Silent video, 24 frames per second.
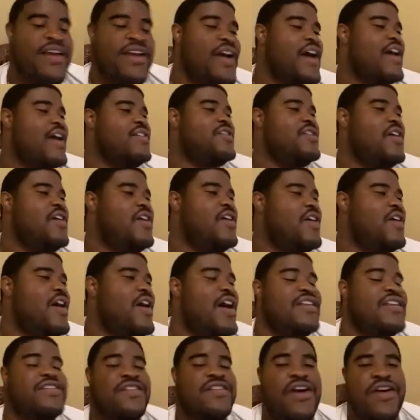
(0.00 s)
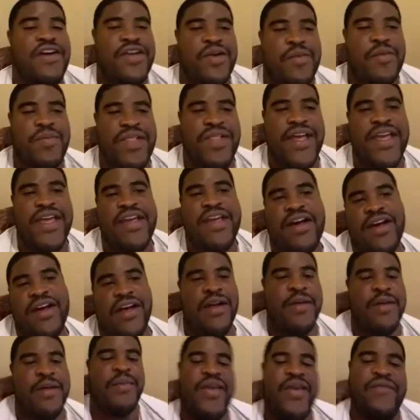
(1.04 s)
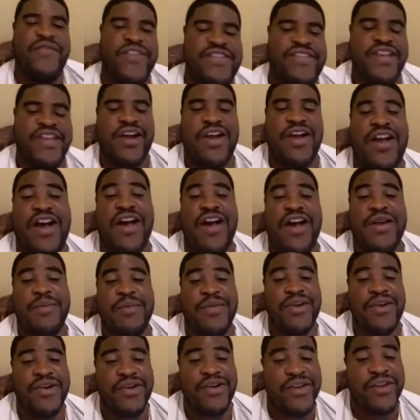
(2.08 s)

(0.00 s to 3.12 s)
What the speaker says: I saw him play Memphis in the Cotton Bowl.